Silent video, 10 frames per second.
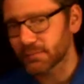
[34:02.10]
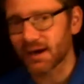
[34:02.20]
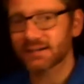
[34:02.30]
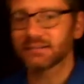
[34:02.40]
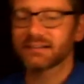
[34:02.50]

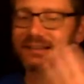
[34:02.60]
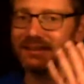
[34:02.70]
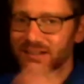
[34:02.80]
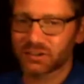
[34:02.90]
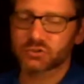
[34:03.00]
model.
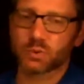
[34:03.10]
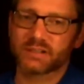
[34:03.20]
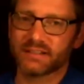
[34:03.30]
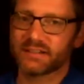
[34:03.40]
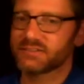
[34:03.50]
Here's what
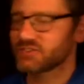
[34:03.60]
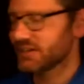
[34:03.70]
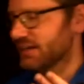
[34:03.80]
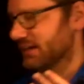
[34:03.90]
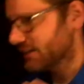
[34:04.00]
it is.
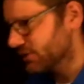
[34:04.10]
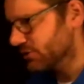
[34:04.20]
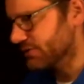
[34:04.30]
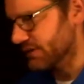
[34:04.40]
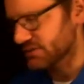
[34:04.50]
Here
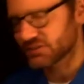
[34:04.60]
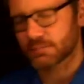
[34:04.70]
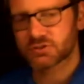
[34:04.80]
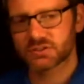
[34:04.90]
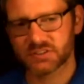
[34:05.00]
are the
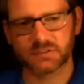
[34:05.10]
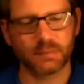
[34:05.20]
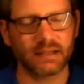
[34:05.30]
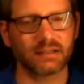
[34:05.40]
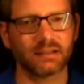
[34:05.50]
assumptions it's
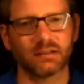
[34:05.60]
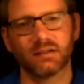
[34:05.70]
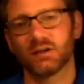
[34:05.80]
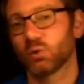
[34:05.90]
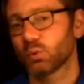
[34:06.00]
making,
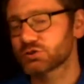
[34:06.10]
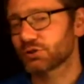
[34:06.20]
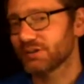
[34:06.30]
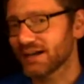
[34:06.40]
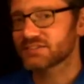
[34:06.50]
which
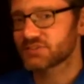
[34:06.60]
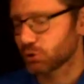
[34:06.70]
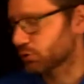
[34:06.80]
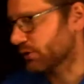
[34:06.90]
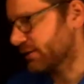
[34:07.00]
are not
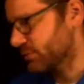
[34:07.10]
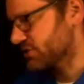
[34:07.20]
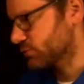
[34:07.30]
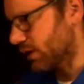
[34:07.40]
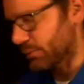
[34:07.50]
so great, which
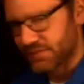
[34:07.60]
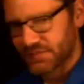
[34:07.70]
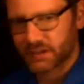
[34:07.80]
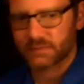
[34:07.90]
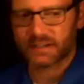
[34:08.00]
is why we
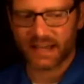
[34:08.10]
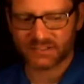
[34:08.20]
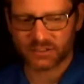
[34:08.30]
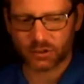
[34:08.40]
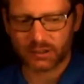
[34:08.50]
think of it
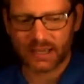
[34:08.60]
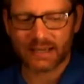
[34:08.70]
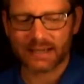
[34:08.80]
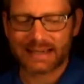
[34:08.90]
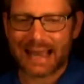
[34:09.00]
as an
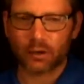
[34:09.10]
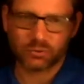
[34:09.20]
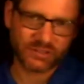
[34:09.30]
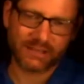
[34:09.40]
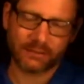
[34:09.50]
archaic,
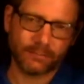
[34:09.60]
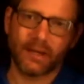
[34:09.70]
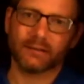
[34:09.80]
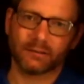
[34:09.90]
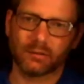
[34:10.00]
outdated
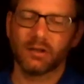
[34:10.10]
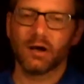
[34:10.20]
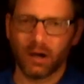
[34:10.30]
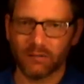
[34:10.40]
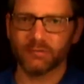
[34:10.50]
model
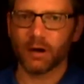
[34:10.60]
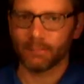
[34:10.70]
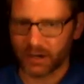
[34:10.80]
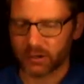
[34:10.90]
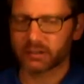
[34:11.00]
of
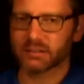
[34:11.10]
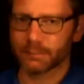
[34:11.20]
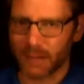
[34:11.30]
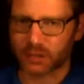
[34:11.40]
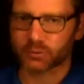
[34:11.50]
American
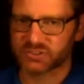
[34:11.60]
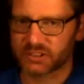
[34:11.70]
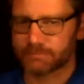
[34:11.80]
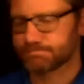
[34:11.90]
democracy.